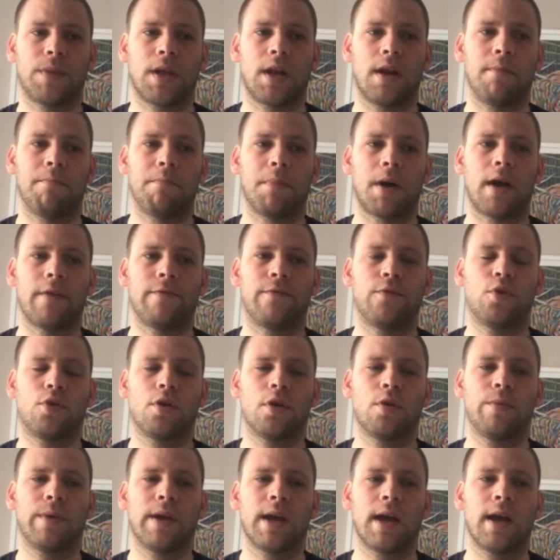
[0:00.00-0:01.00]
And in bar
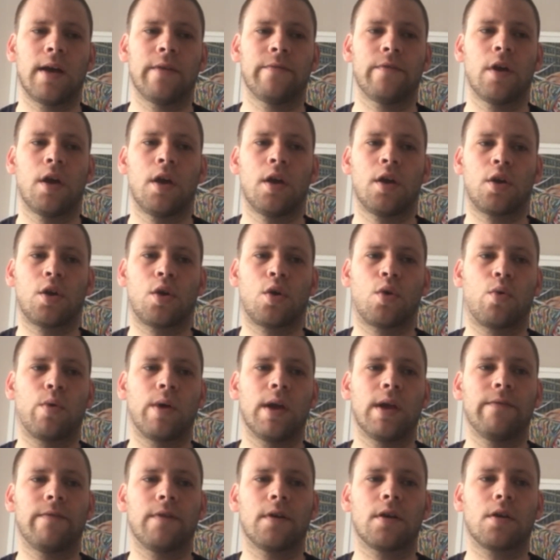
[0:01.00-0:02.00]
4 we have
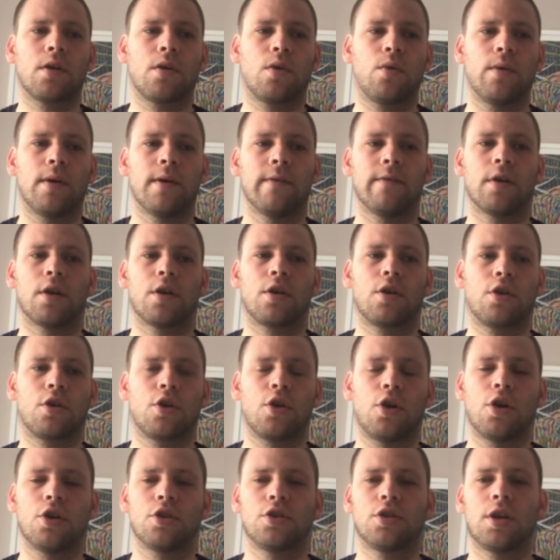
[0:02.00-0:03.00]
quaver, quaver,
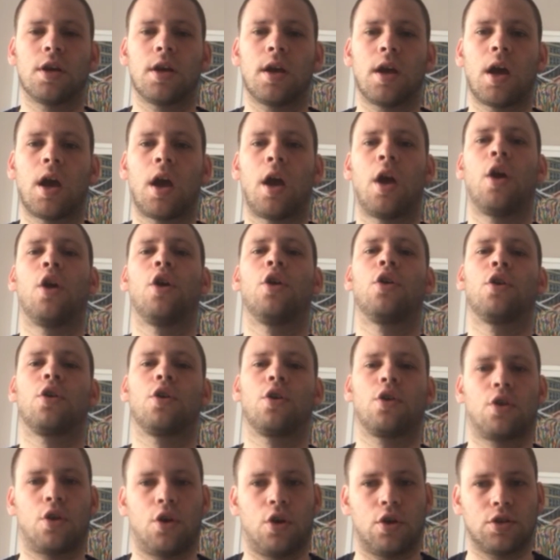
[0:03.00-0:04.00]
crotchet,
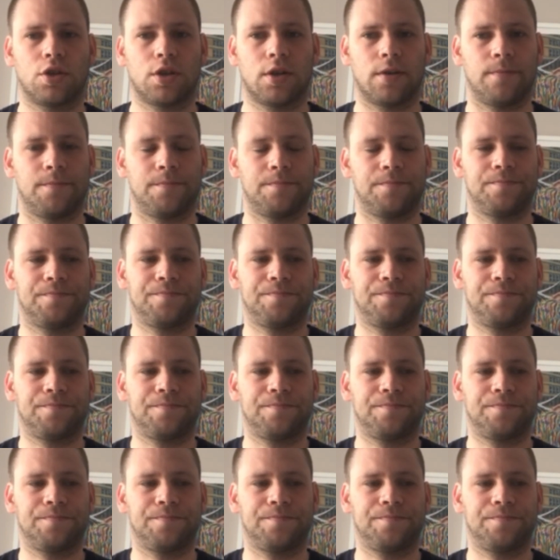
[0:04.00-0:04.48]
crotchet.